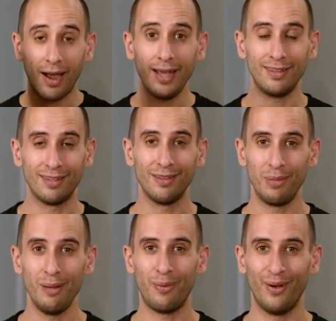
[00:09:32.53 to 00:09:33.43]
right,
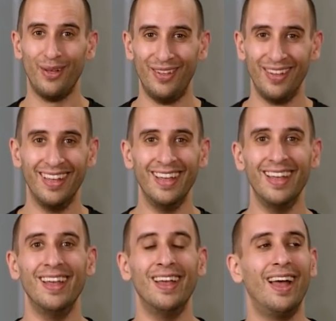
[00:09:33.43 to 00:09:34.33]
people.
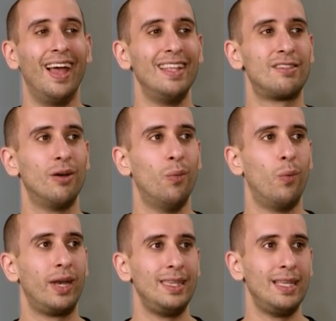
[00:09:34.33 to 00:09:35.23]
And so
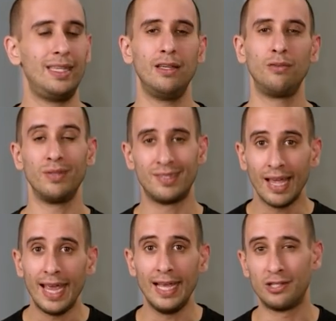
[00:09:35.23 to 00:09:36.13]
when I did deals with
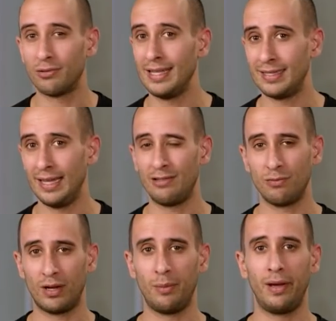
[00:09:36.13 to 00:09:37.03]
Sage, right? Sage is
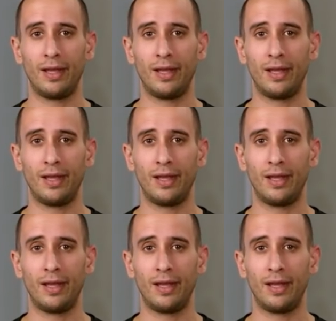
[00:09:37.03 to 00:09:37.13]
one of my